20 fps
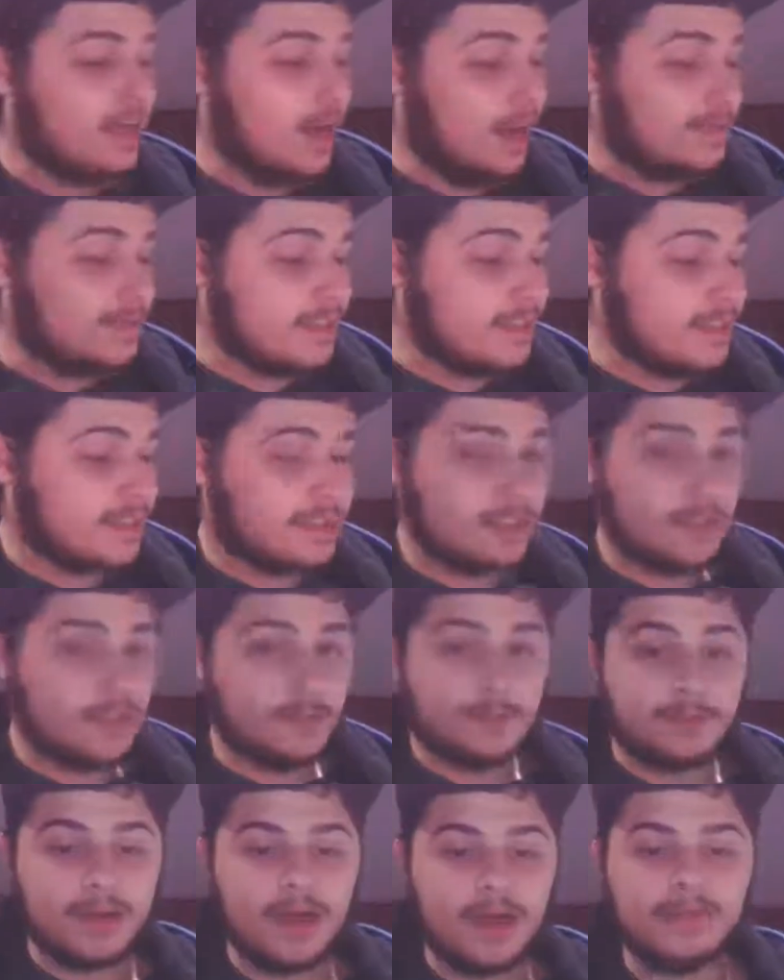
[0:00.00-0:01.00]
Often
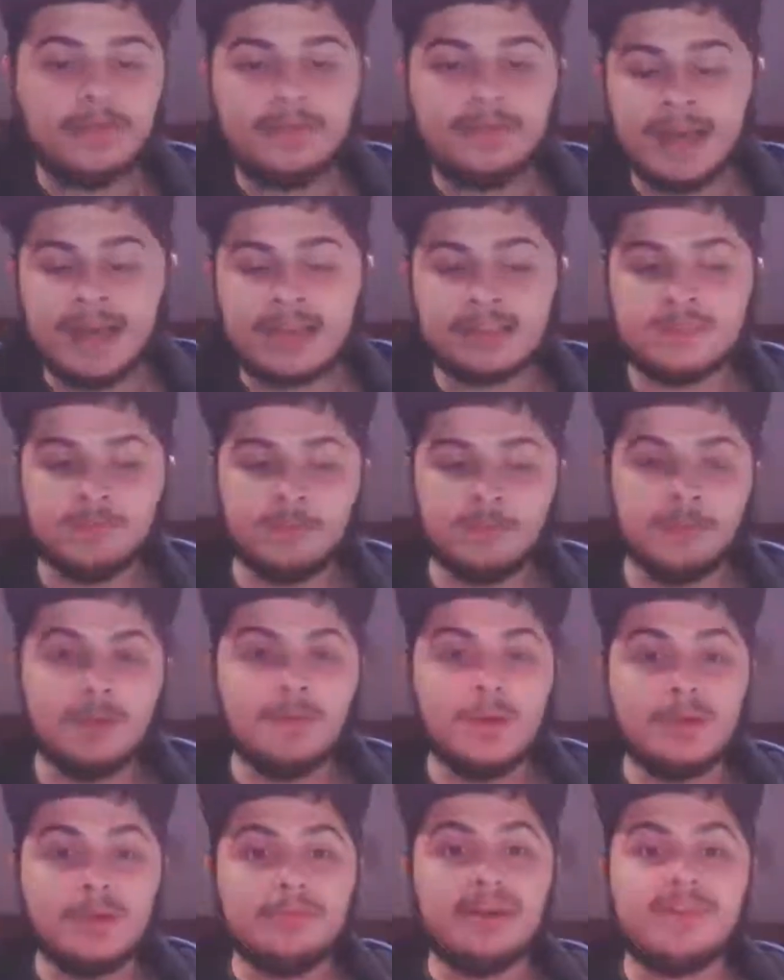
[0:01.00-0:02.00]
considered probably Max and Ruby
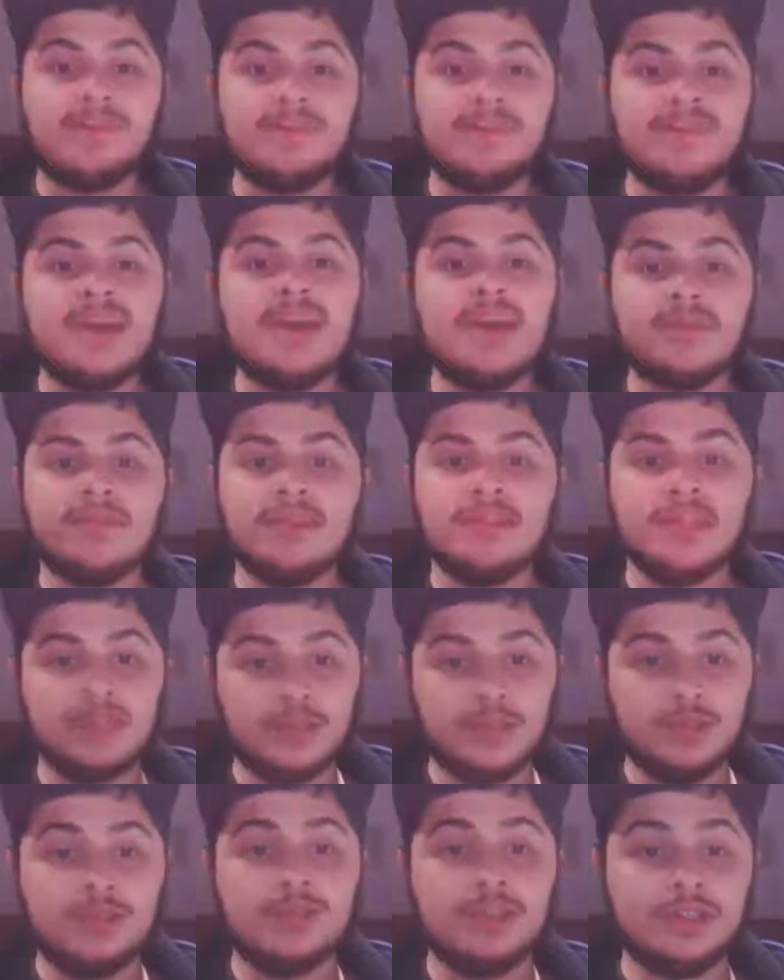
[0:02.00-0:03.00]
one of my favorite Nick
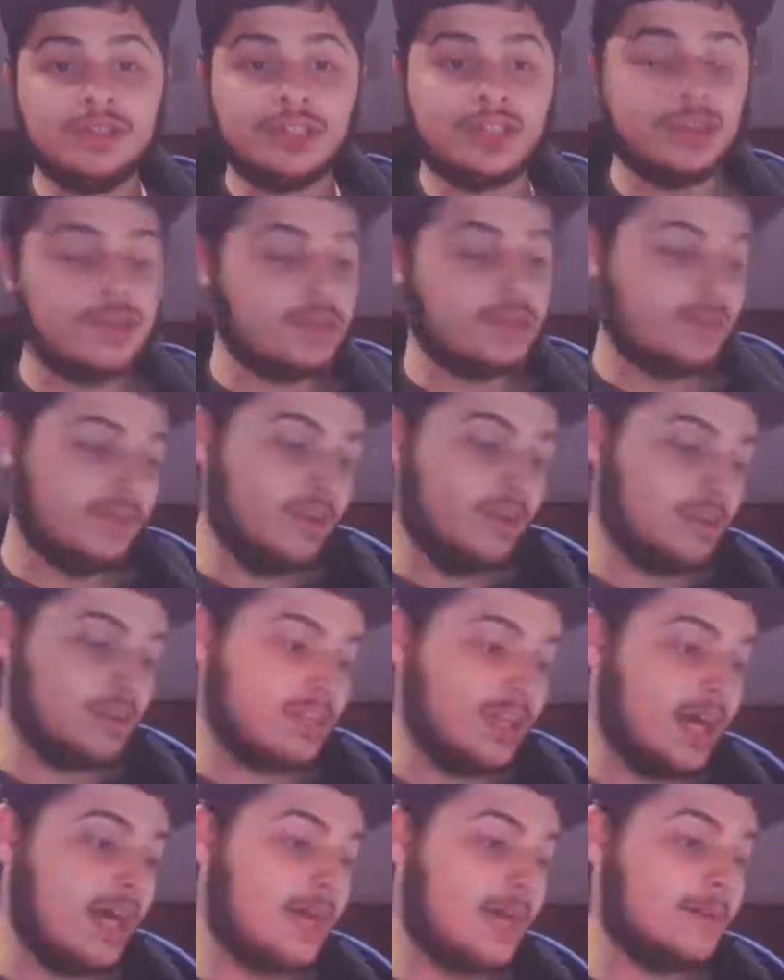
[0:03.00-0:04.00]
Jr. shows of all
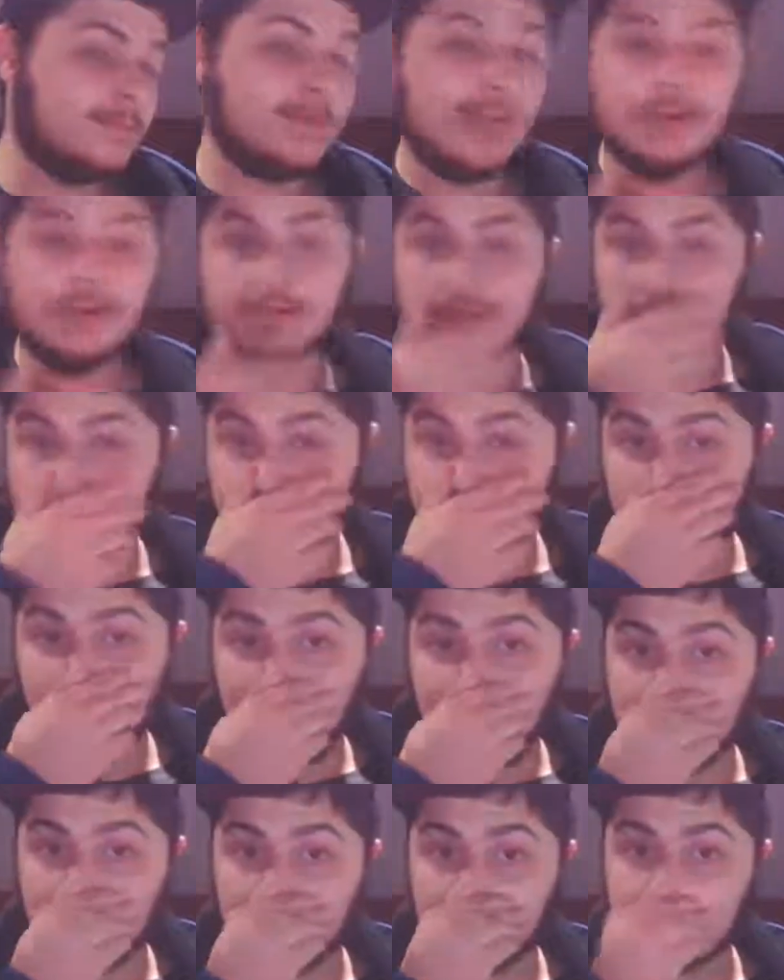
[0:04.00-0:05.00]
time when I was a
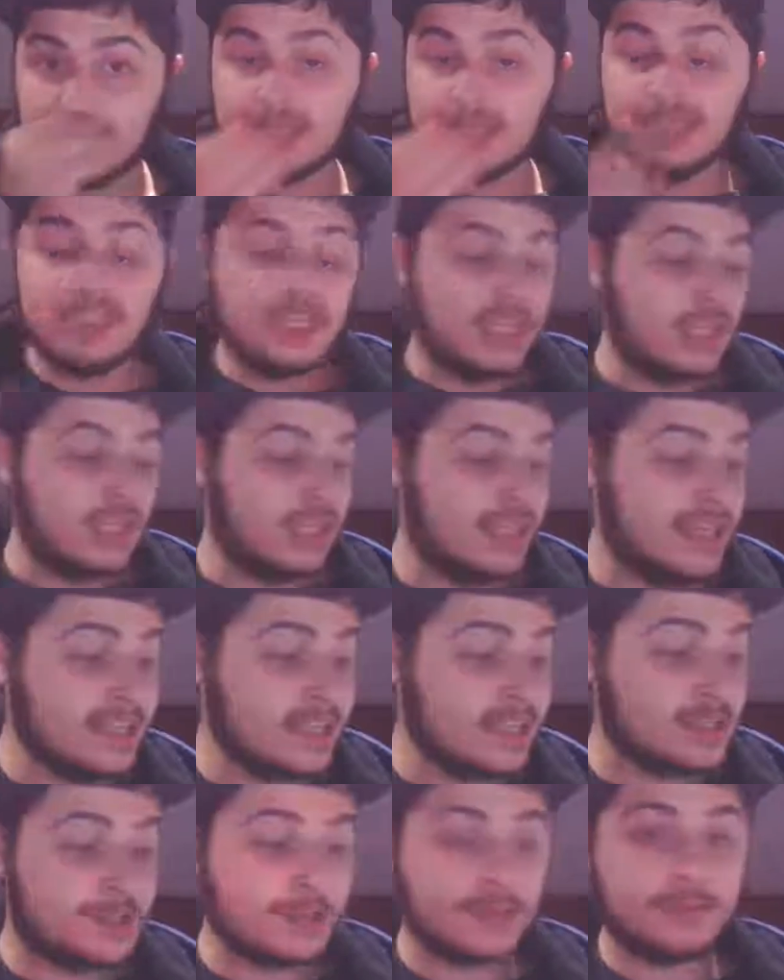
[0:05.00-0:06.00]
child.
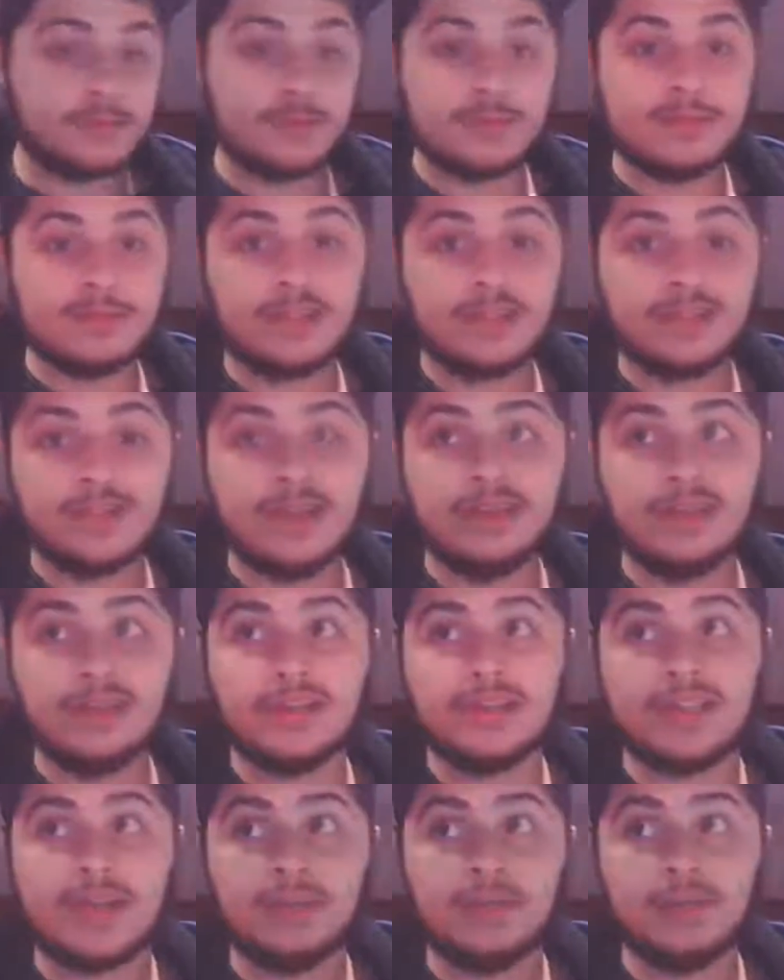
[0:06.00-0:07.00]
This Christmas special I
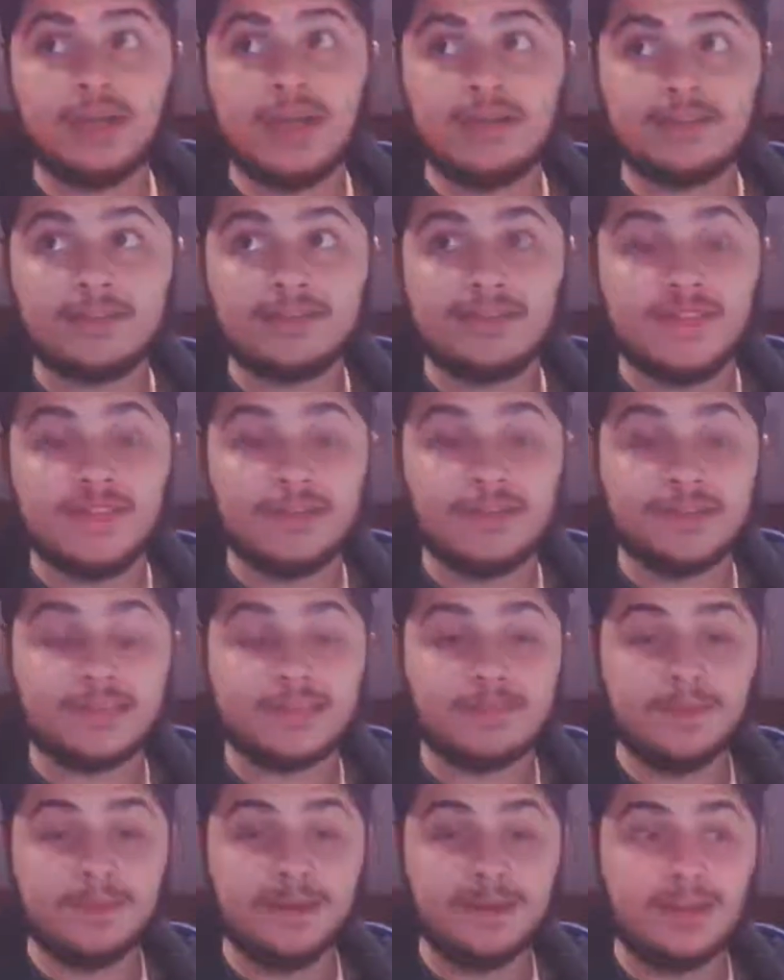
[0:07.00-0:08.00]
looked at when I was very
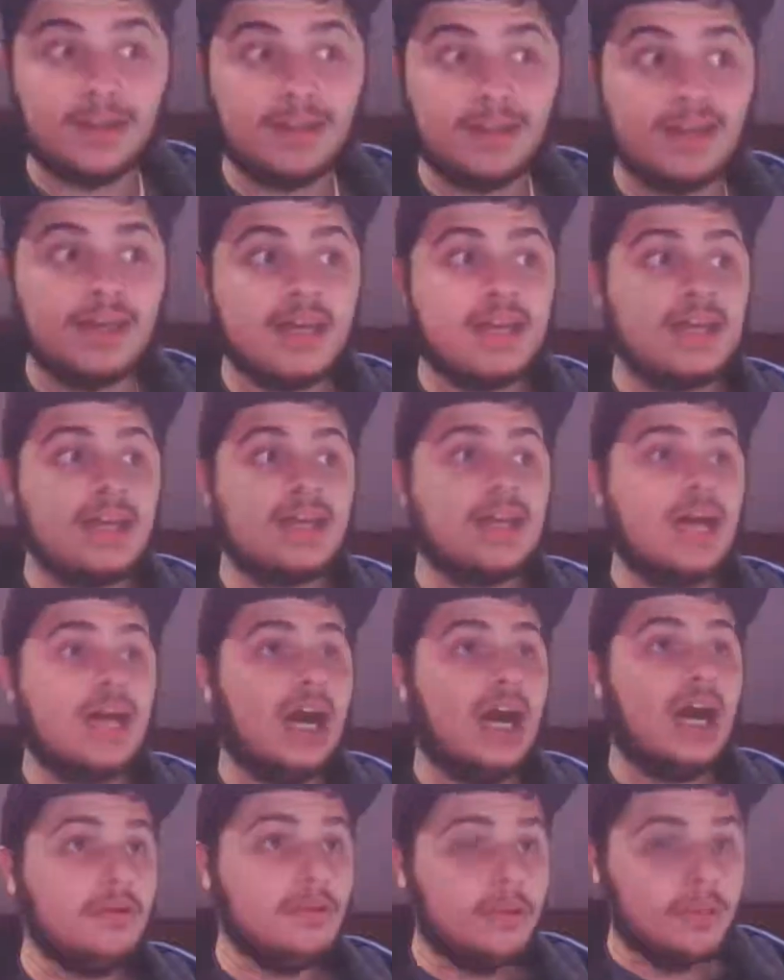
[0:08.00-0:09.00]
small.
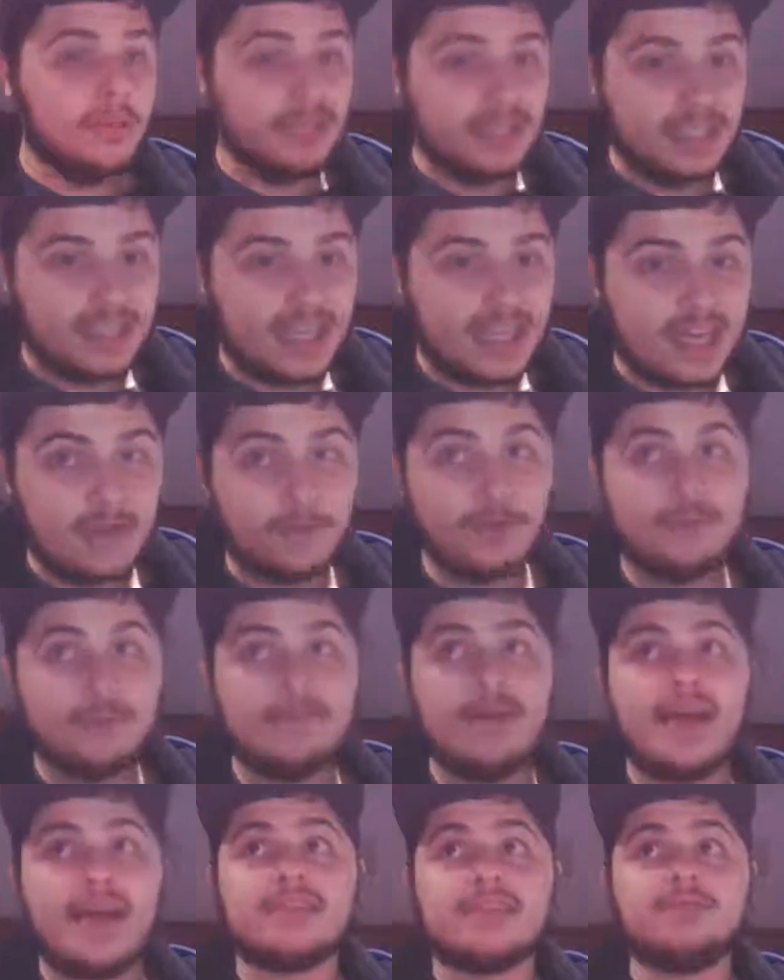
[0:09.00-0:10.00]
I remember the day when
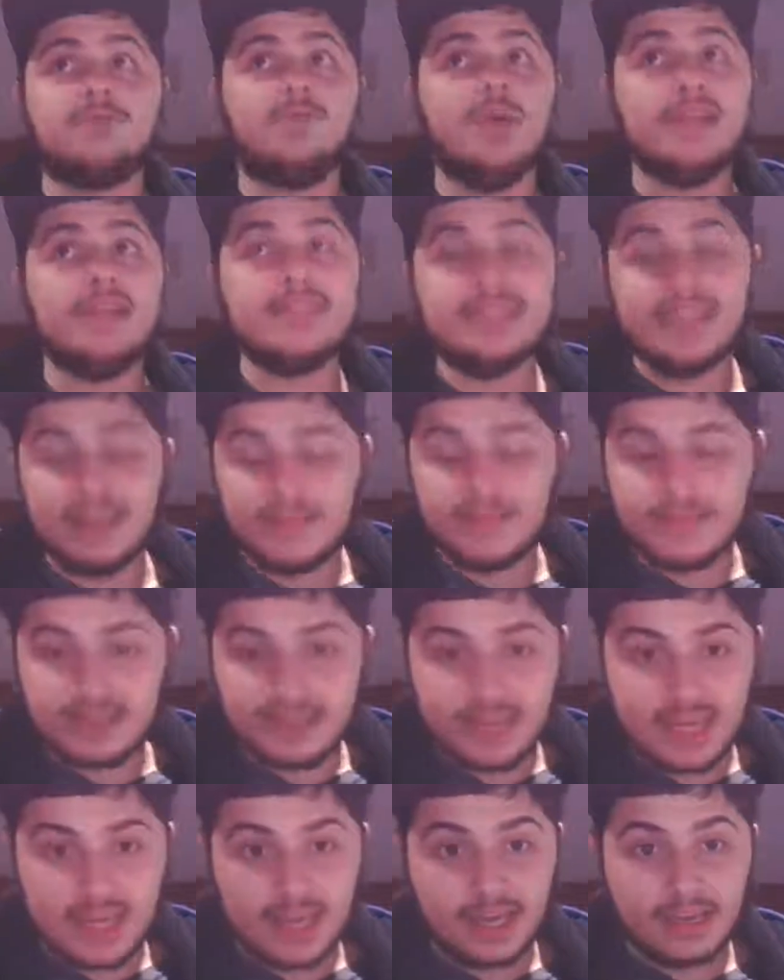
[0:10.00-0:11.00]
Max went
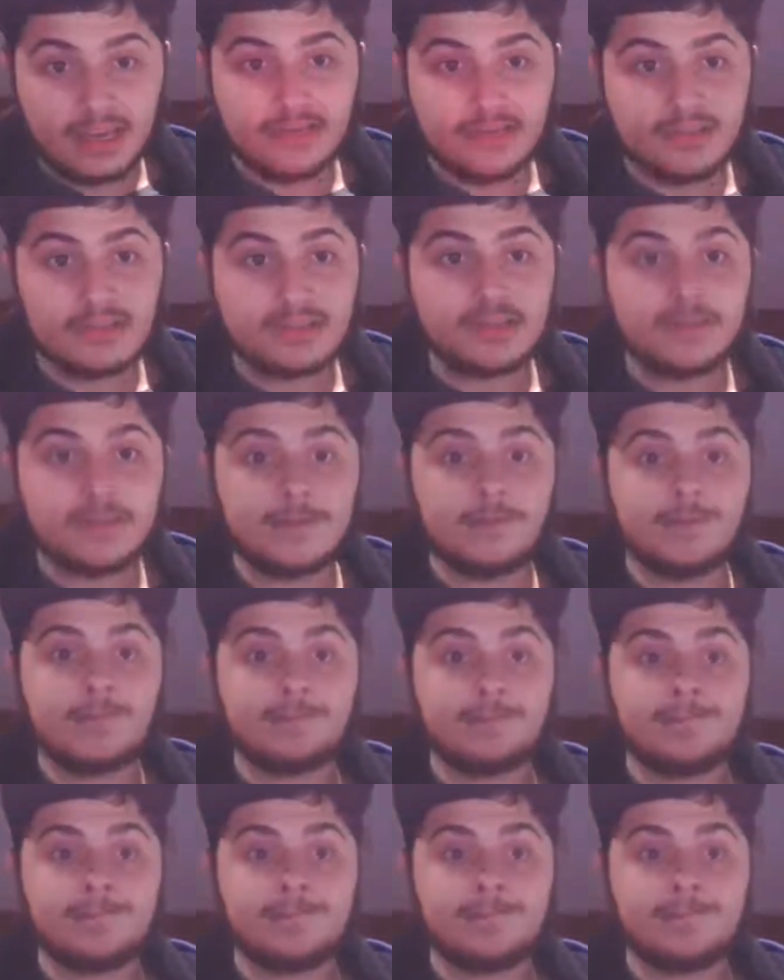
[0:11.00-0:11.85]
downstairs,